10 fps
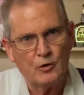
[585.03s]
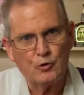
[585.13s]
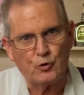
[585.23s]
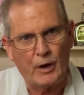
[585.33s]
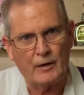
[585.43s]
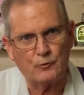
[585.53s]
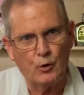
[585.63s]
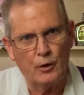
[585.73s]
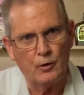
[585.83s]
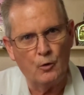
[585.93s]
Crown
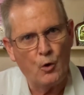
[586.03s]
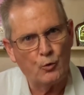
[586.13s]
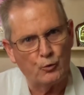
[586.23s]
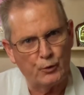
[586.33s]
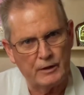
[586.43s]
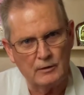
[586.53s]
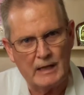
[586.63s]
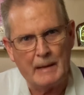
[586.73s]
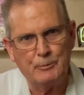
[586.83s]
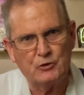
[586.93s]
Royal Regal
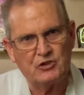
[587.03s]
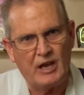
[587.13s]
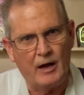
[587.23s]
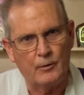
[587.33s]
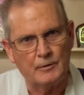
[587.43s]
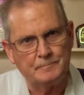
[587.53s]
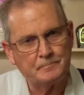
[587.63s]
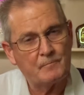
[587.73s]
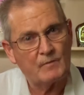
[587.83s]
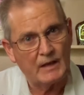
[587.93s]
Apple Sour.
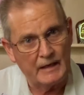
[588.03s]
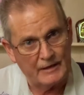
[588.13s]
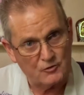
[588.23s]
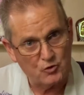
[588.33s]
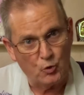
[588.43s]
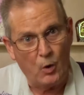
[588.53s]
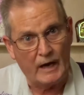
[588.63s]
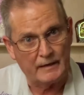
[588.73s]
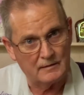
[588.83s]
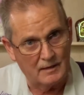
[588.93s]
It's
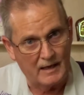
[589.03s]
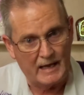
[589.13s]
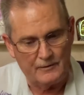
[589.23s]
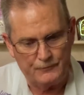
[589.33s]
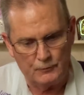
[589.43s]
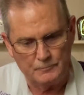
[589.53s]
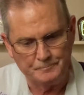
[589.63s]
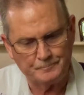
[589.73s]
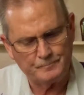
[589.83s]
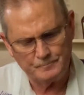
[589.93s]
quite delightful.
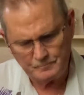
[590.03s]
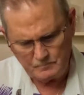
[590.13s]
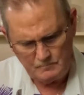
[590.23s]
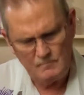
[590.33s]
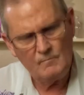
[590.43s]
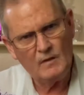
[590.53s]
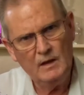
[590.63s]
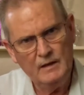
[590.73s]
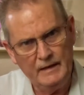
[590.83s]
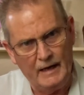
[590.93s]

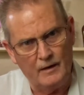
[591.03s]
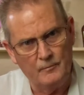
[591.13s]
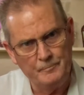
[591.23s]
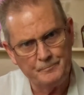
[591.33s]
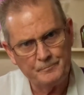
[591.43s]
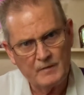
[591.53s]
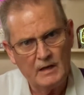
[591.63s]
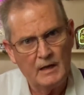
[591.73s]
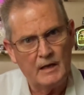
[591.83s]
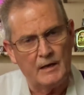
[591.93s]
Now,
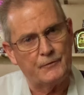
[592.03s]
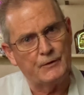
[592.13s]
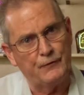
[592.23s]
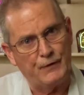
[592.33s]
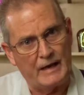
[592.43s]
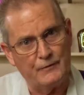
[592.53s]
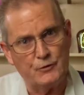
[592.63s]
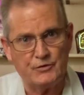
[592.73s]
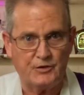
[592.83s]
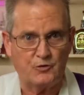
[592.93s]
if the
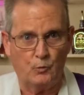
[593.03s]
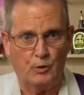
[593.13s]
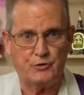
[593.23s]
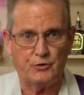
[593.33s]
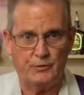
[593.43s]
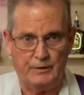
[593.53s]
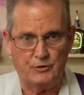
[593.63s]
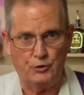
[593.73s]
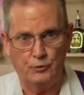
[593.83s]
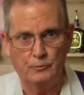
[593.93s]
flavors isn't what you're
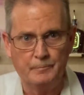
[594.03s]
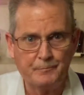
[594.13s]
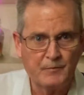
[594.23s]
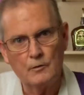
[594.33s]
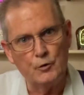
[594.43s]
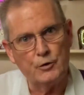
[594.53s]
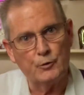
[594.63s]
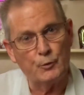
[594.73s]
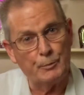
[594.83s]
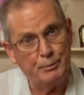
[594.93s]
into, you
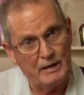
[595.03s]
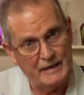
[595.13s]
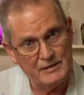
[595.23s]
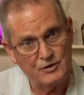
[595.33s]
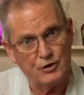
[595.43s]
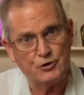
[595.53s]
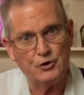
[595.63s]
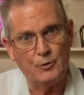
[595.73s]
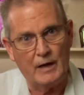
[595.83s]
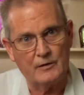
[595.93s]
can replace the
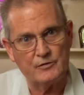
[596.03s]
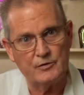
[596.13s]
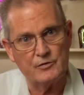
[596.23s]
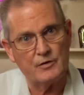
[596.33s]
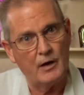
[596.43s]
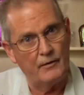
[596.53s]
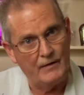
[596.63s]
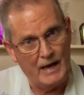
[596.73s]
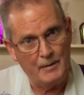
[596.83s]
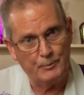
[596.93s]
2 ounces of
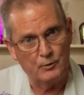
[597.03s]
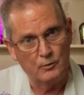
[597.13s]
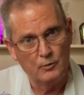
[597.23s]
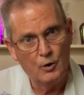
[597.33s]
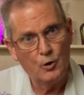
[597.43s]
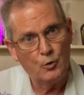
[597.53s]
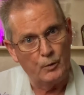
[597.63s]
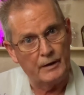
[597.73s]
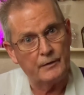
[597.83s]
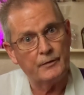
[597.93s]
apple
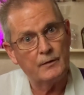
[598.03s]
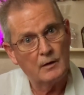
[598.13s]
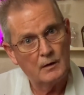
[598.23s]
with